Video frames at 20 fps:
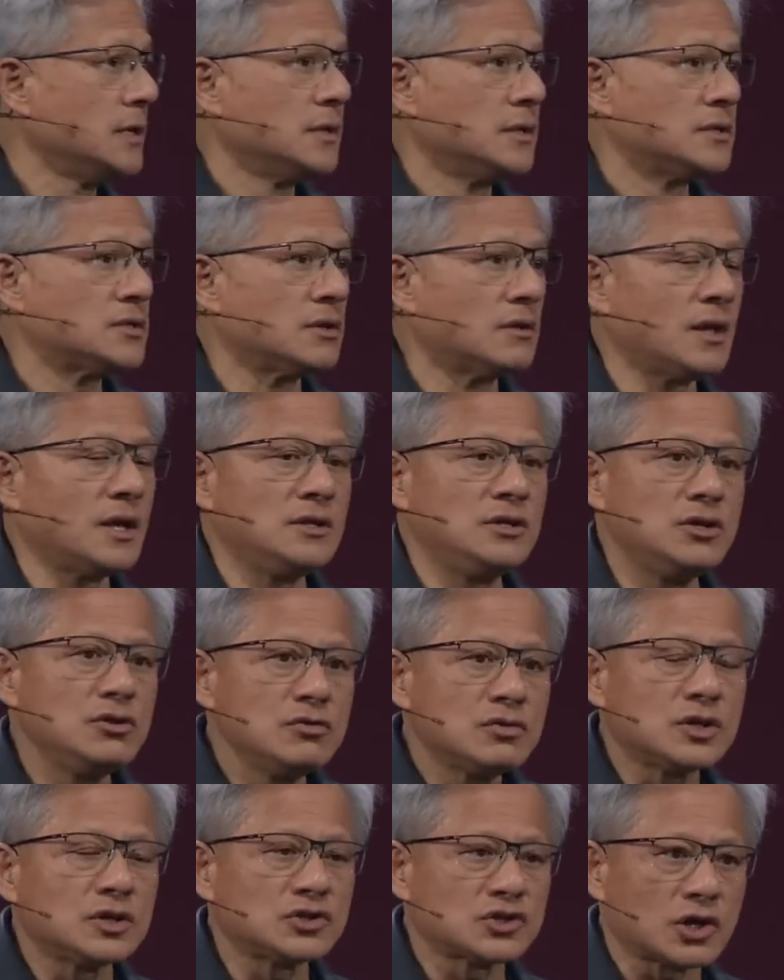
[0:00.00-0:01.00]
mm. so that
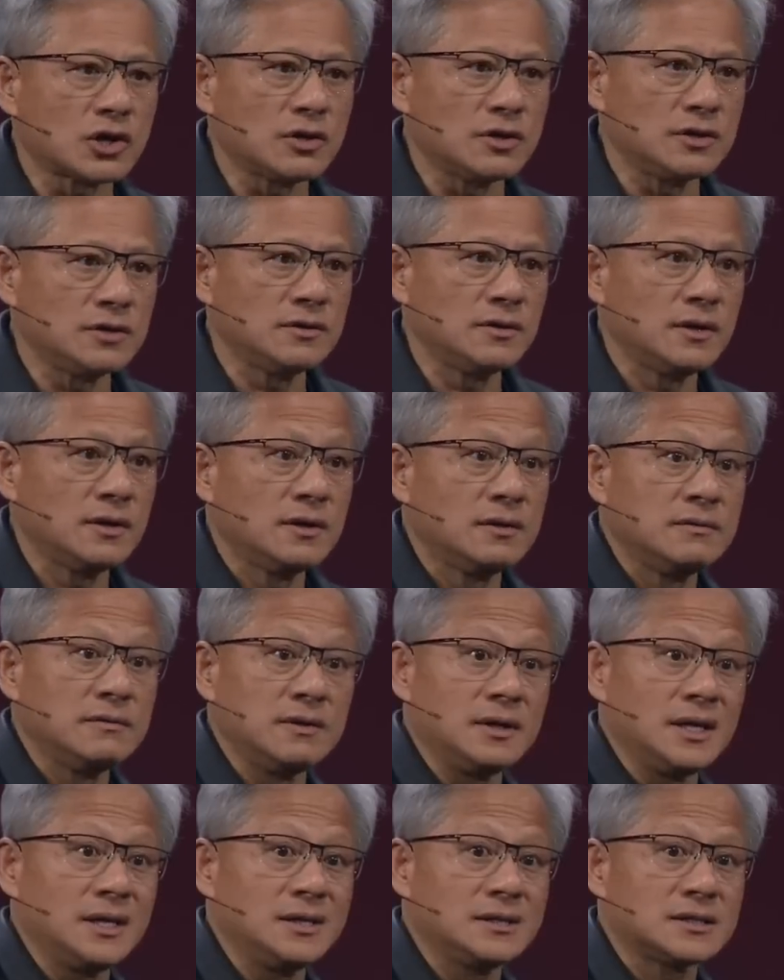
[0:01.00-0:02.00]
you could turn
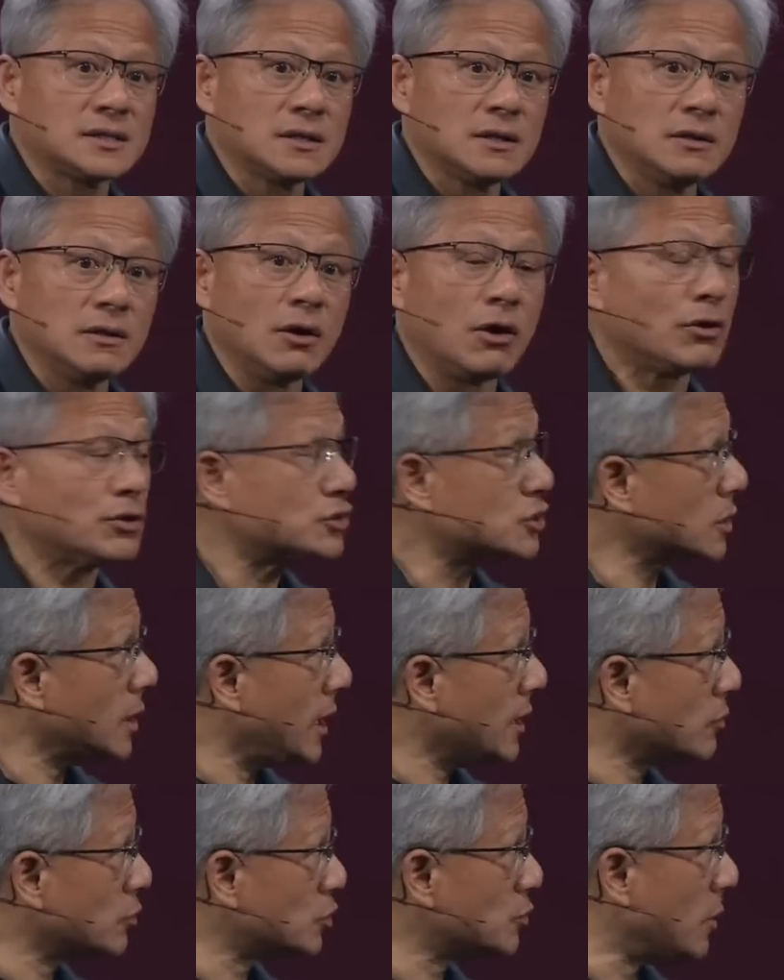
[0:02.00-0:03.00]
these large
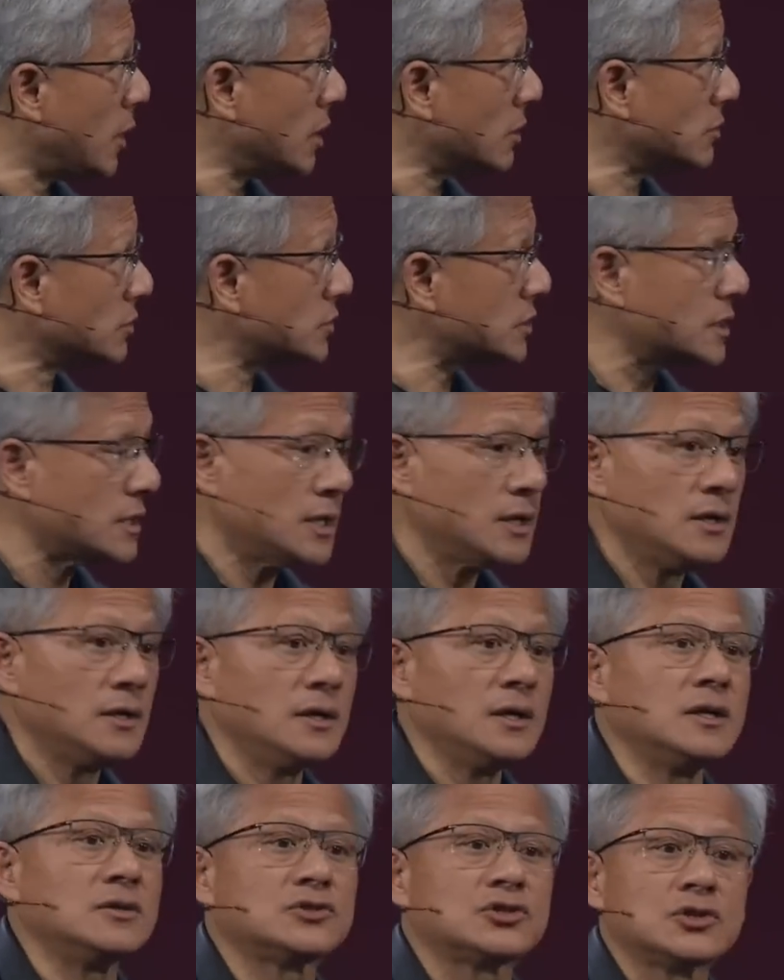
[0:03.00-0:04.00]
language models
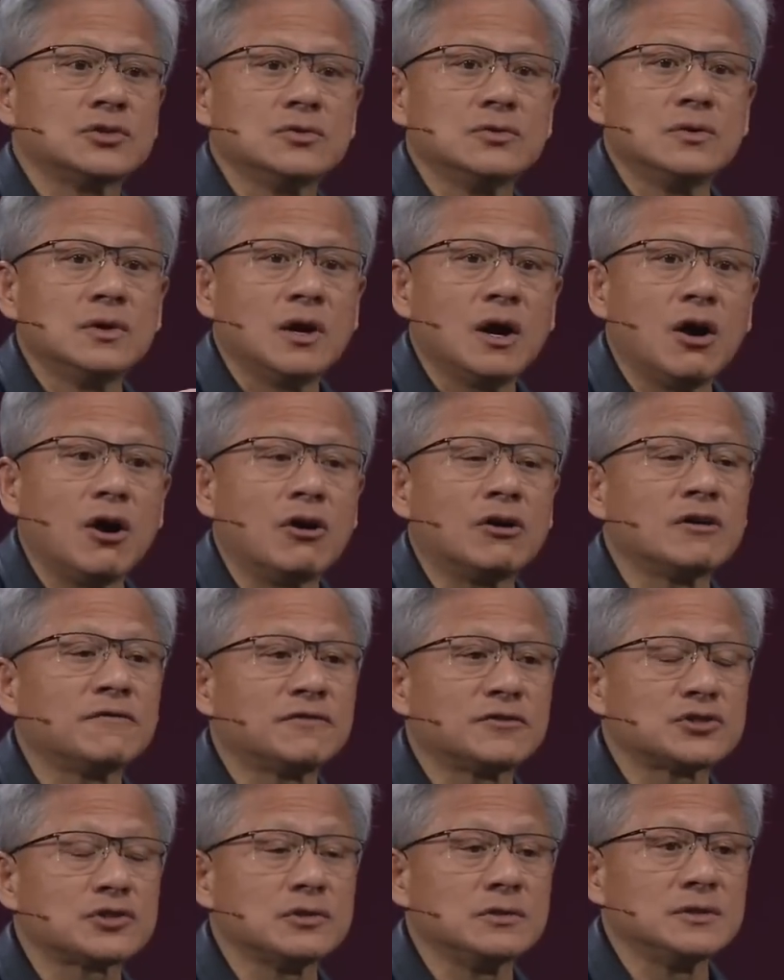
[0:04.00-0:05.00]
into
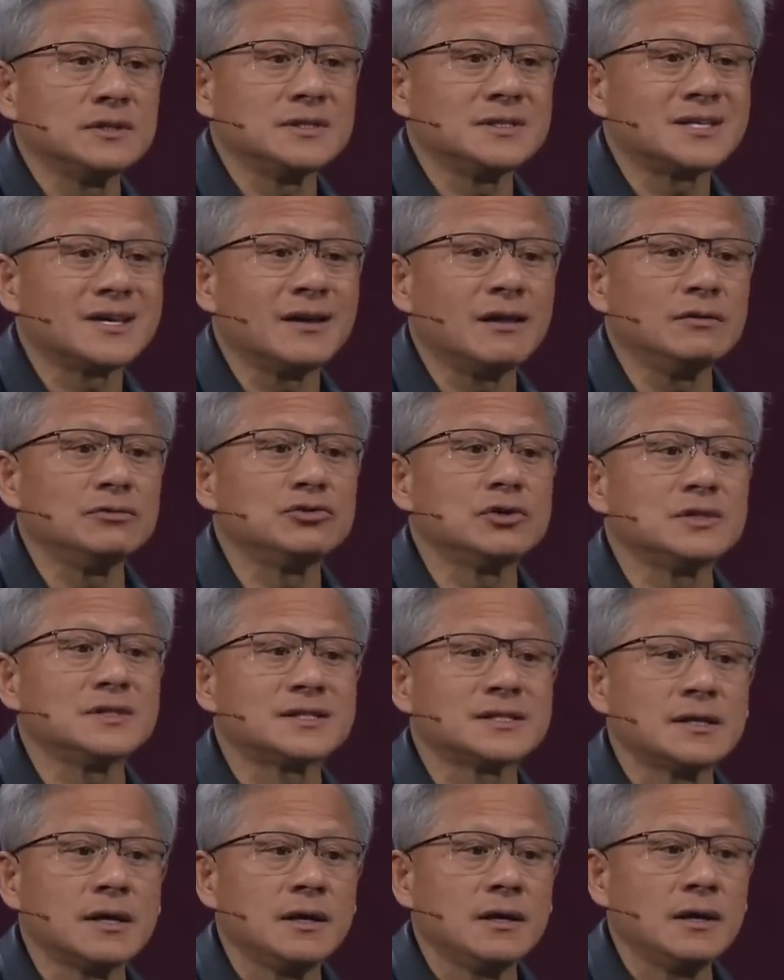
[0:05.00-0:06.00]
artificial
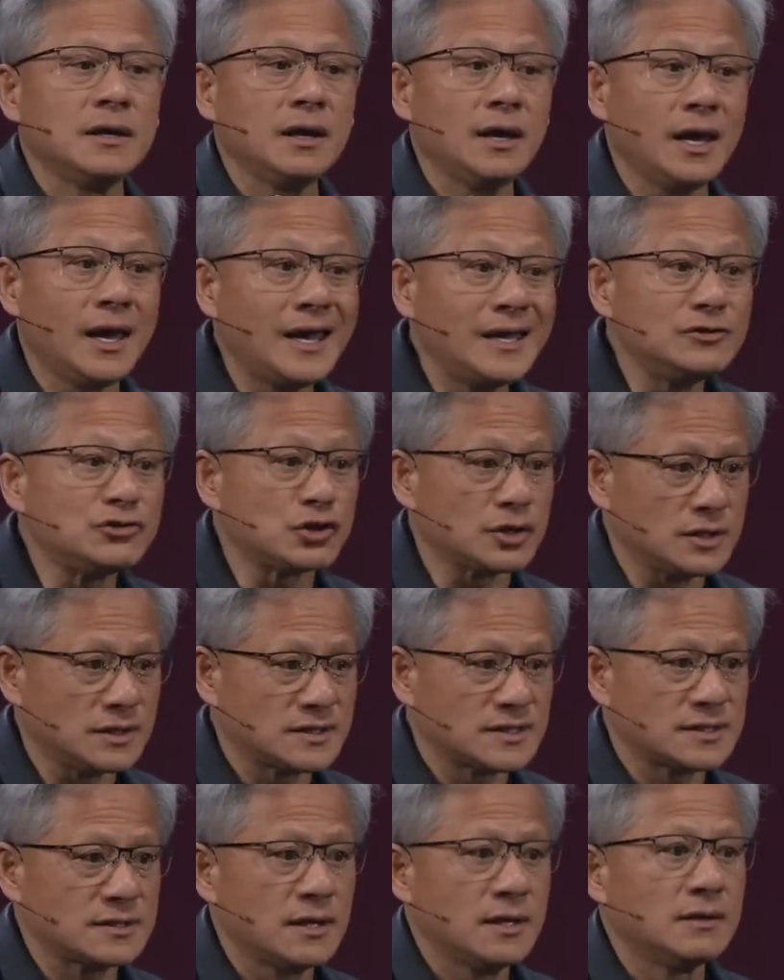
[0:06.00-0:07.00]
intelligence
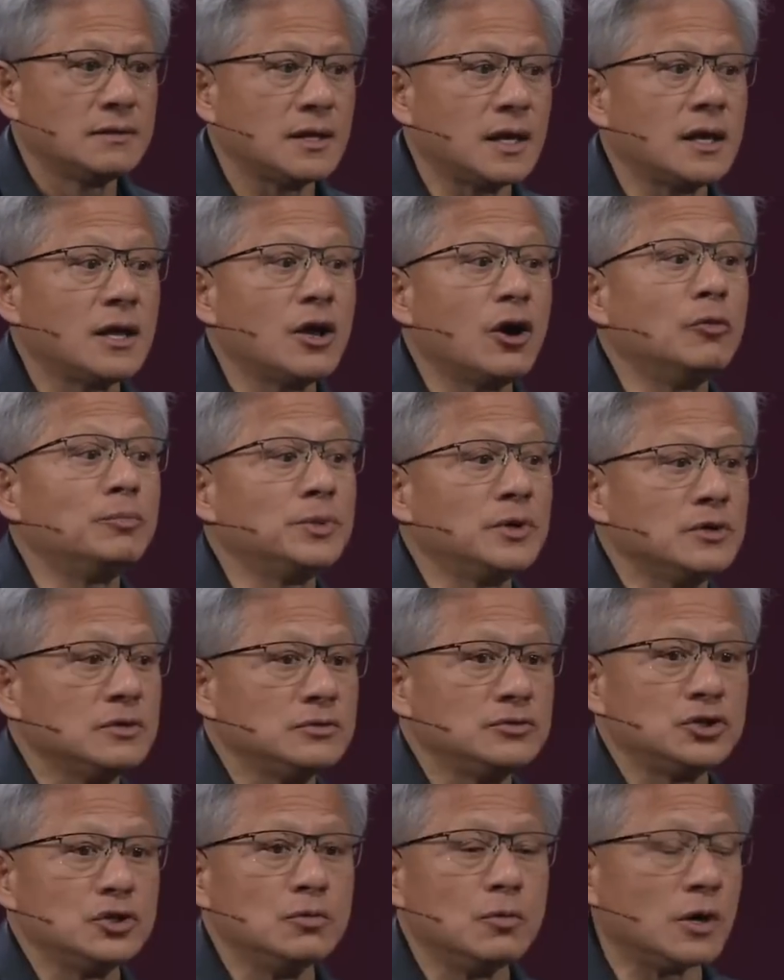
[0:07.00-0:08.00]
agents that help
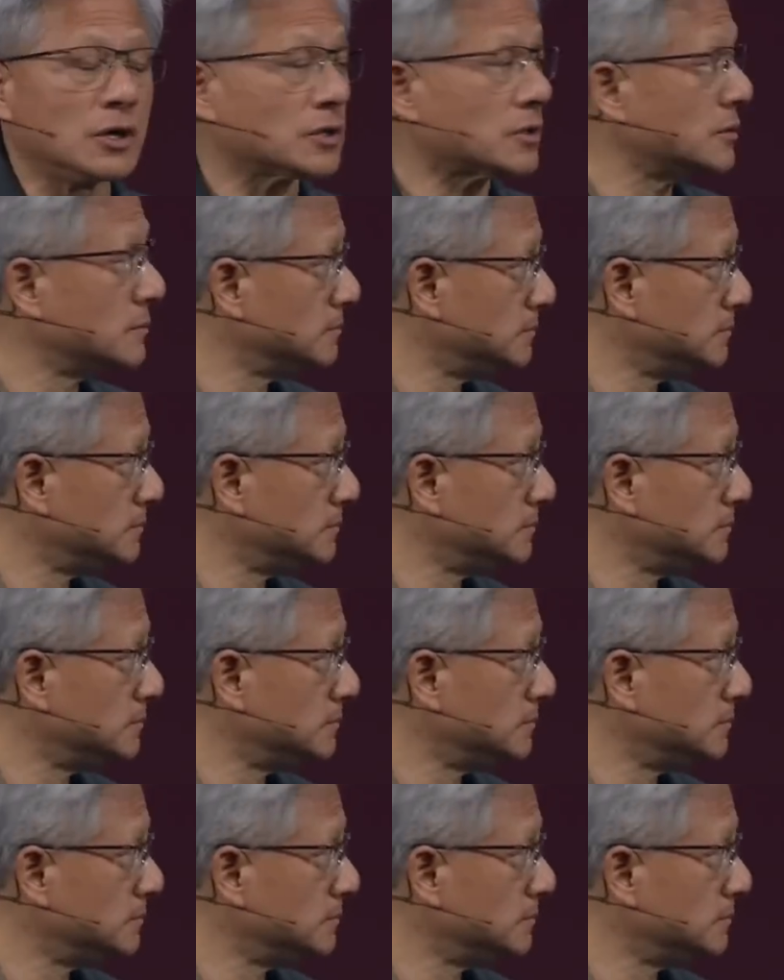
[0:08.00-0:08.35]
you do work.